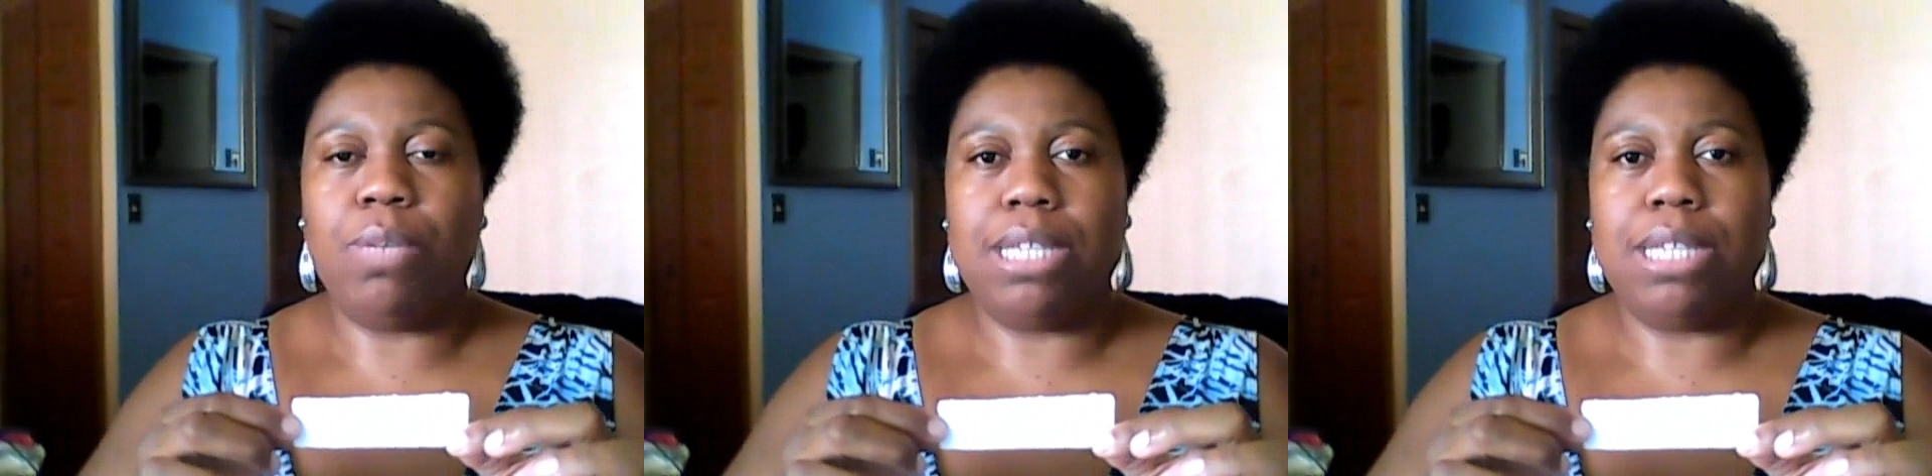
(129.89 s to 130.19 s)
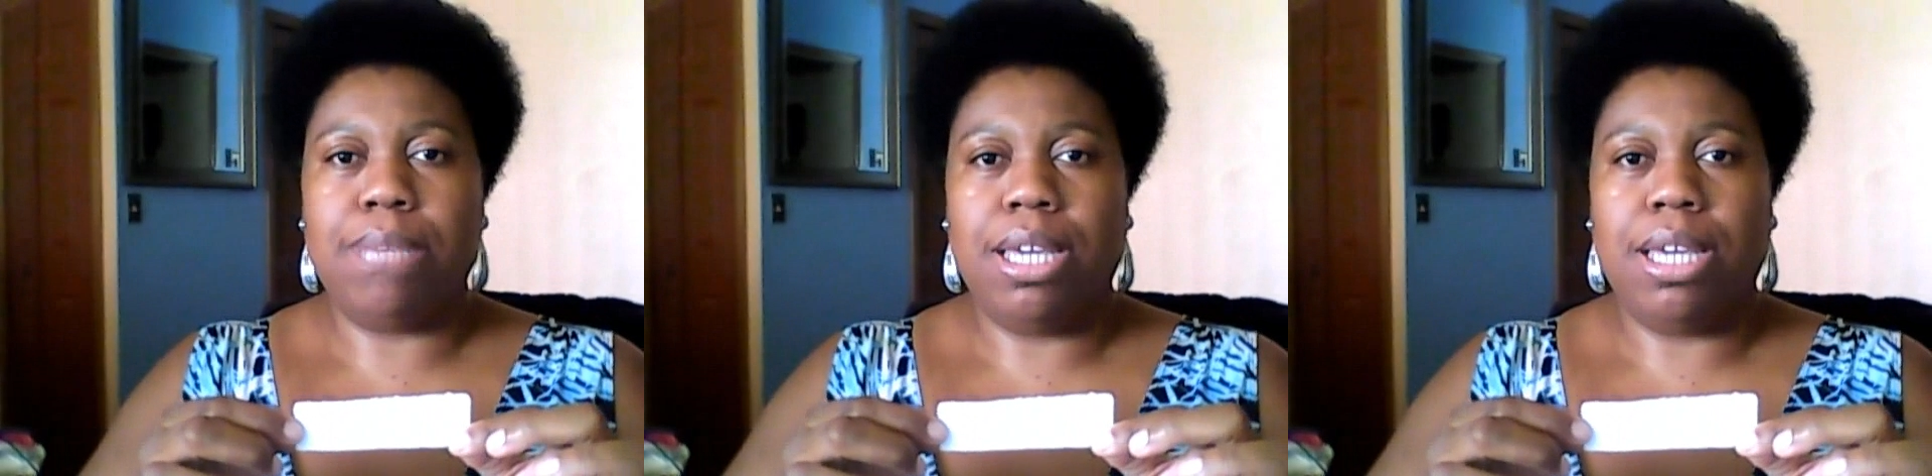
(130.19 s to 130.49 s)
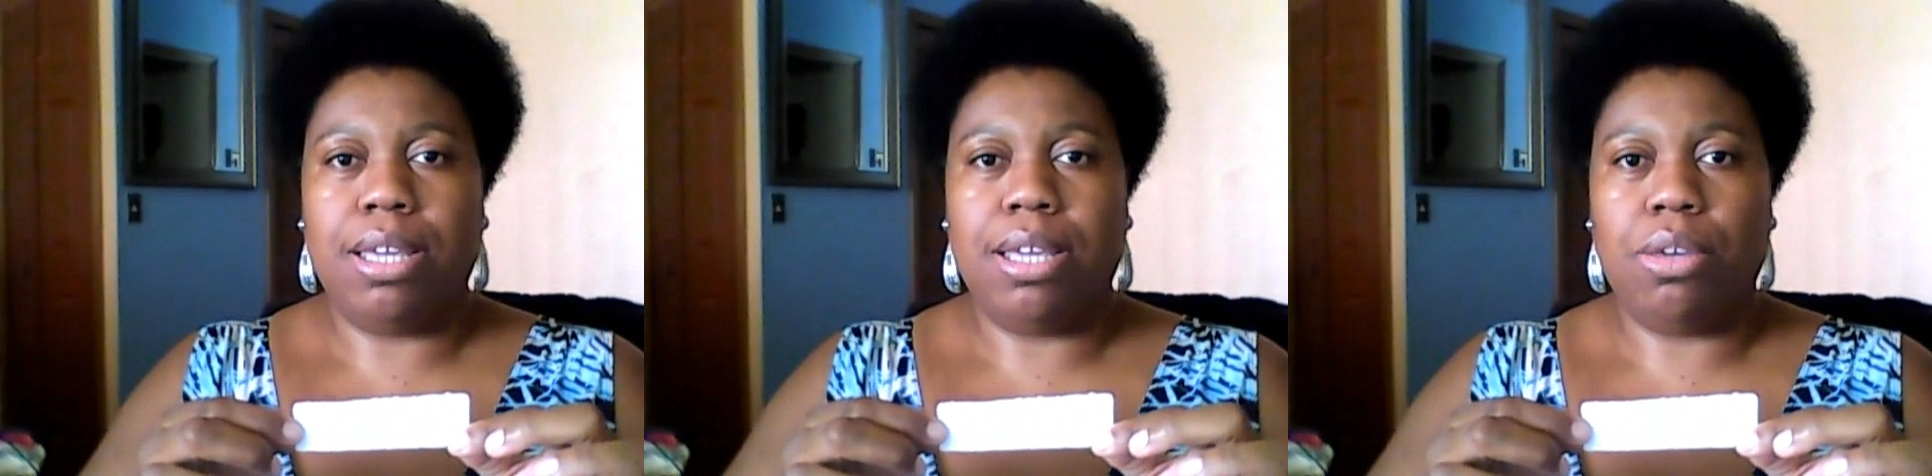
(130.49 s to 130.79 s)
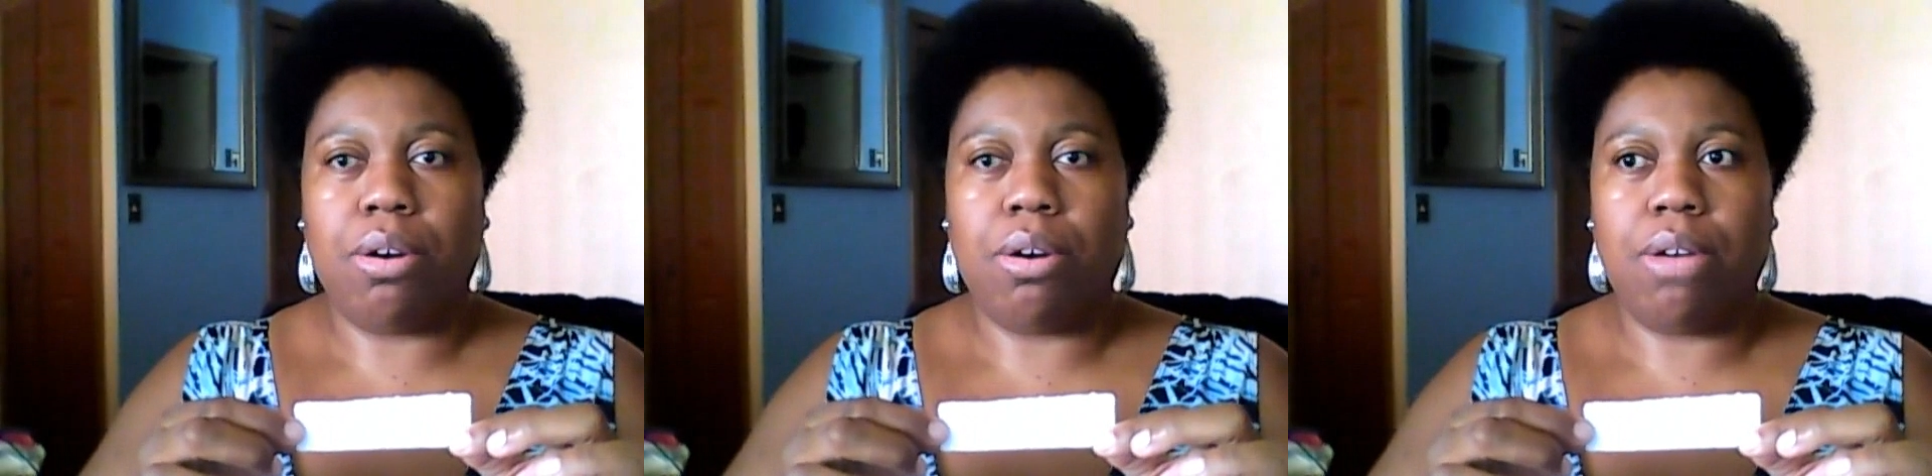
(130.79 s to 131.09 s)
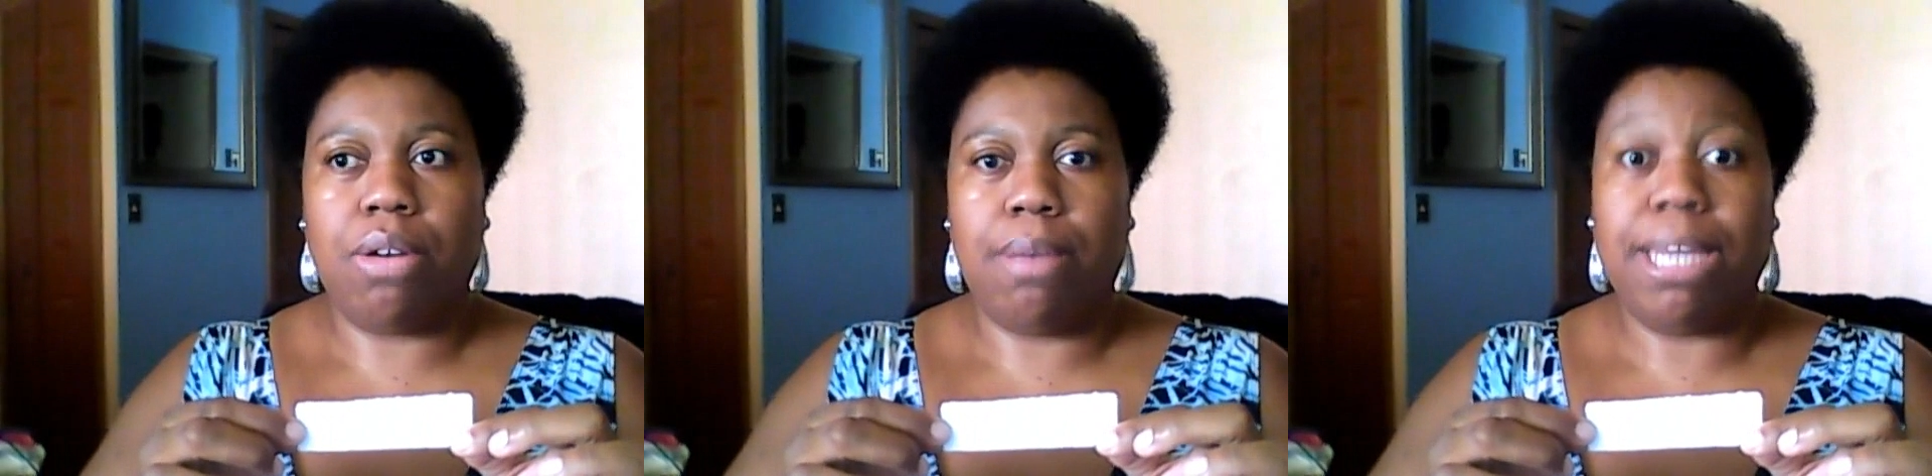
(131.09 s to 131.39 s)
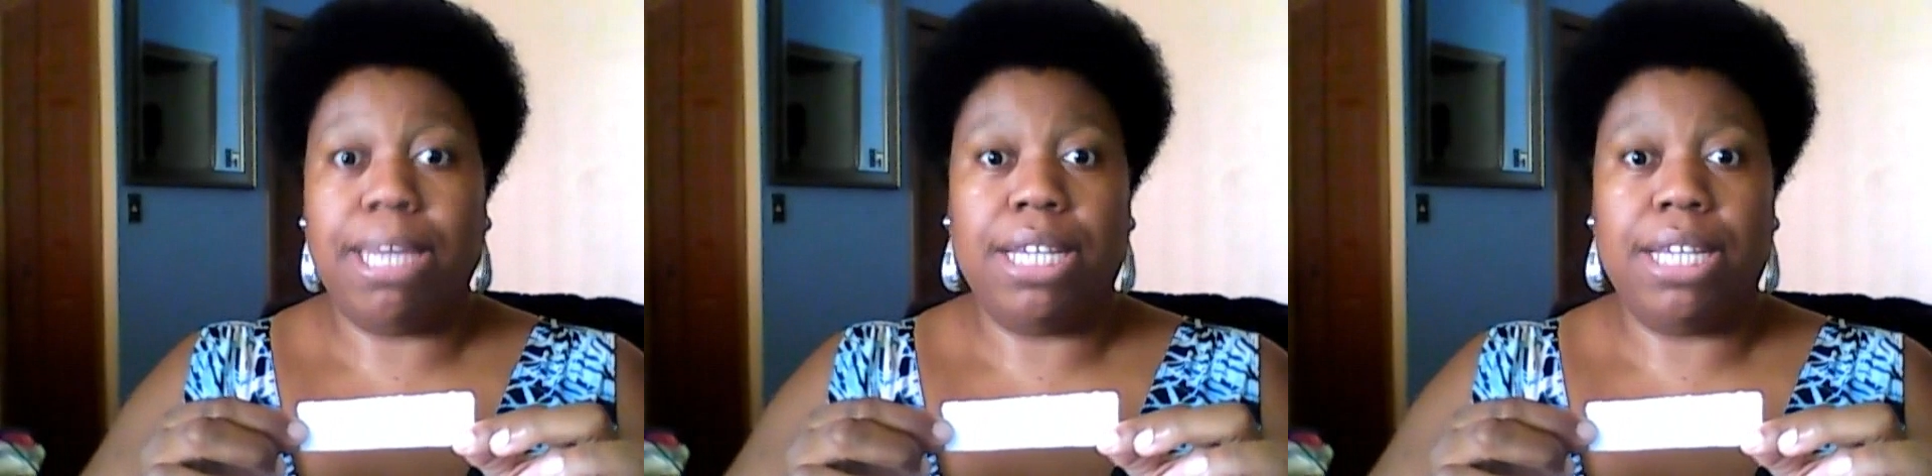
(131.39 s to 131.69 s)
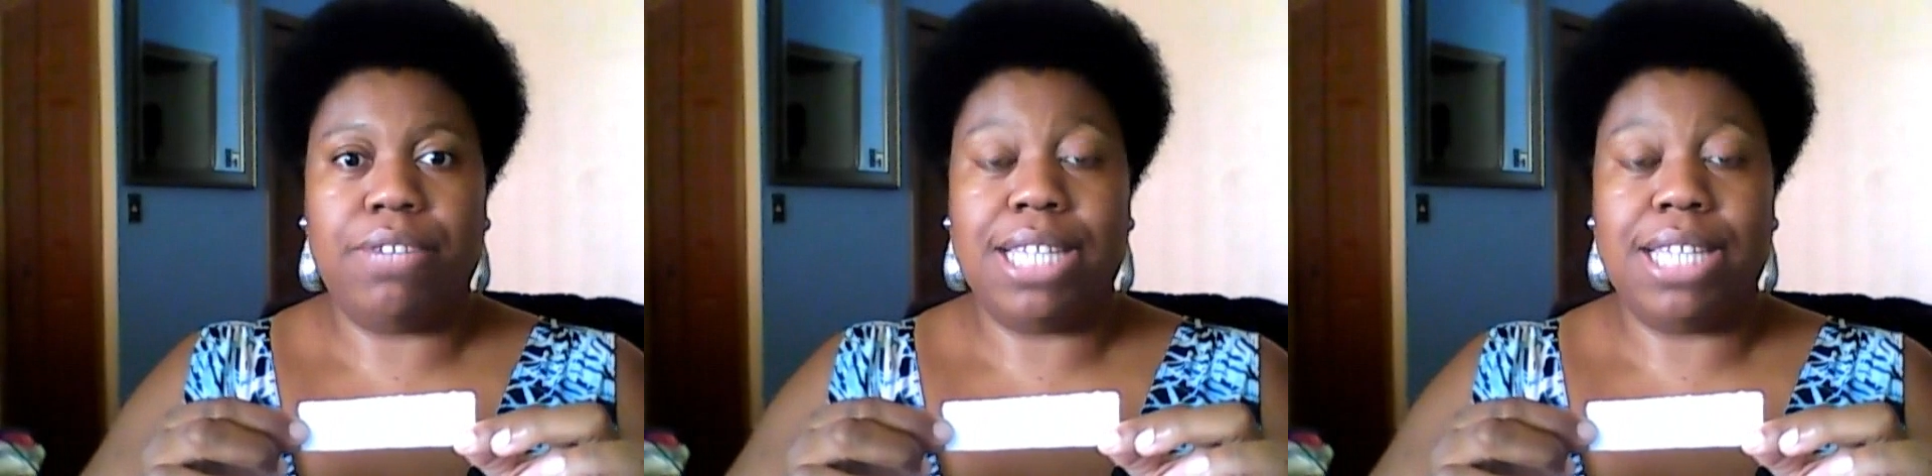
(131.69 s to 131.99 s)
send me your mailing address,